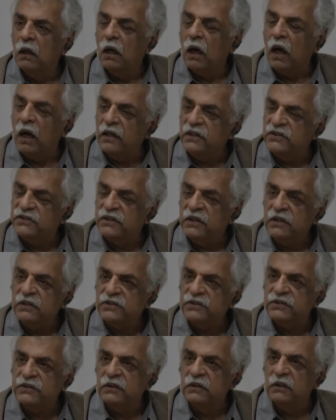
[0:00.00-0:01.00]

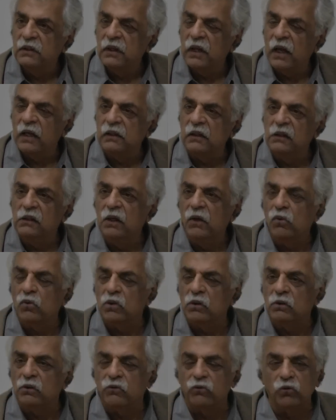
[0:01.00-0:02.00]
ISIS, and a
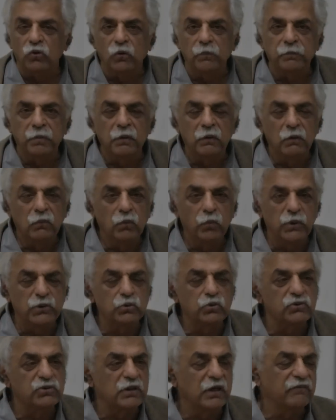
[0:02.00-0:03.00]
local group,
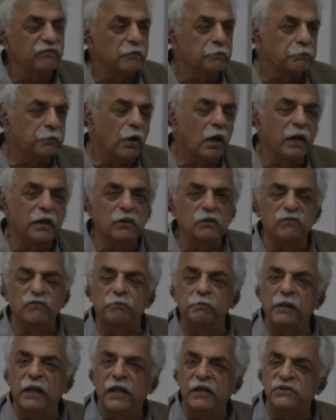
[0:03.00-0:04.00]
which was given pride
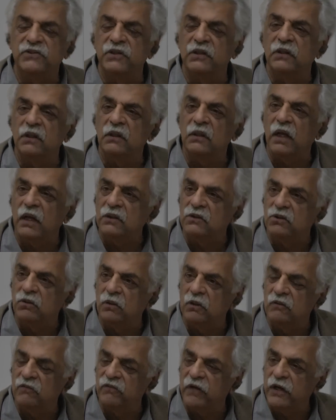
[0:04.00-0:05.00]
of place in the NATO
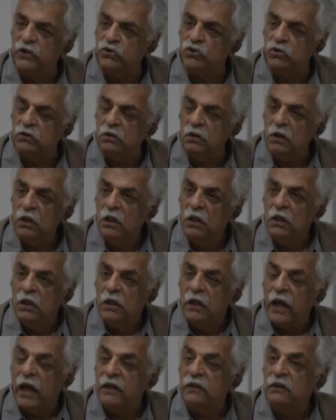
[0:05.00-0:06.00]
invasion.
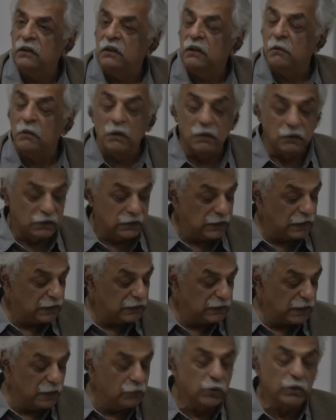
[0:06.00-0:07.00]
And
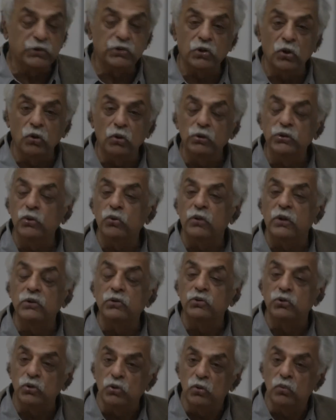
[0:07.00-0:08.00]
they were told you
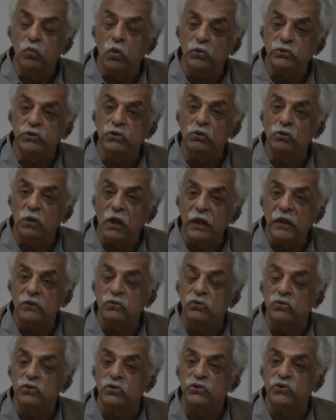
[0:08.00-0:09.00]
can do what you like
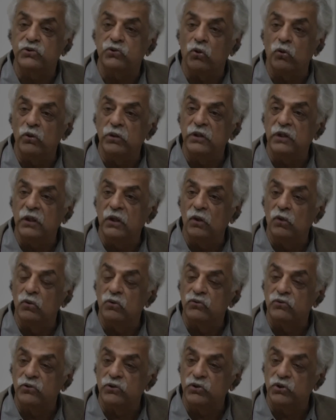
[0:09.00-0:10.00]
to destroy the
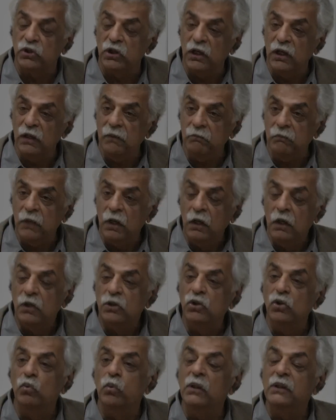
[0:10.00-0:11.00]
old regime,
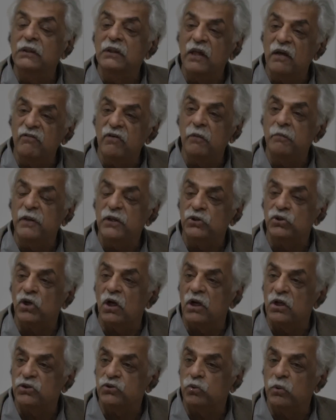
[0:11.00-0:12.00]
you will never be
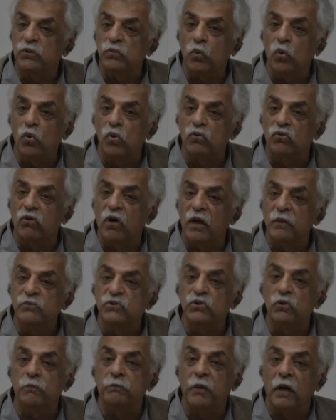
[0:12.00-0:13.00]
charged with war
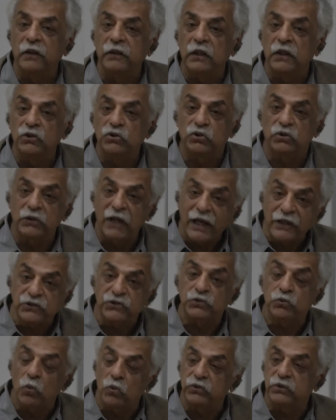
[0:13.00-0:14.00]
crimes or punished.
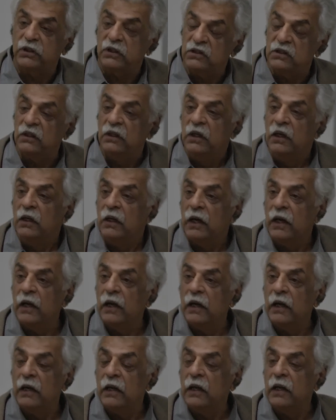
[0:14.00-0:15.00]
That's what the
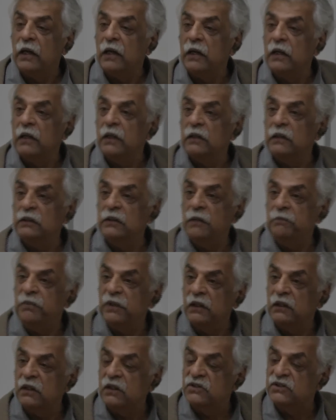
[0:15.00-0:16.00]

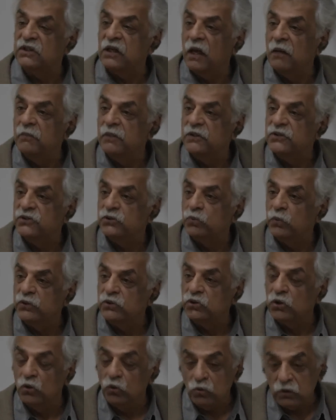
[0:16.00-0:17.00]
Libyan Islamists were
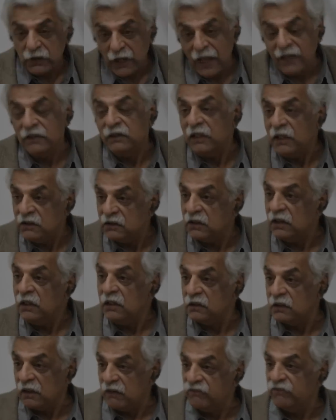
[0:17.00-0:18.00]
told, and they
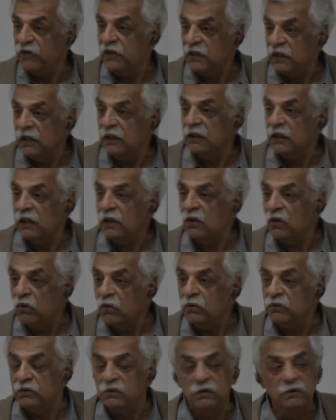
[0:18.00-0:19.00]
did everything they
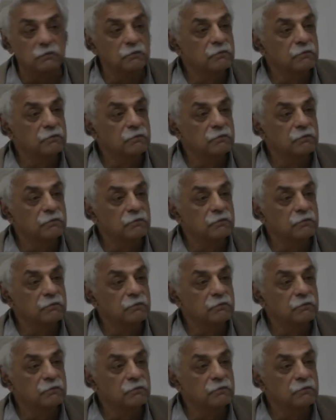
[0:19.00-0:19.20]
could.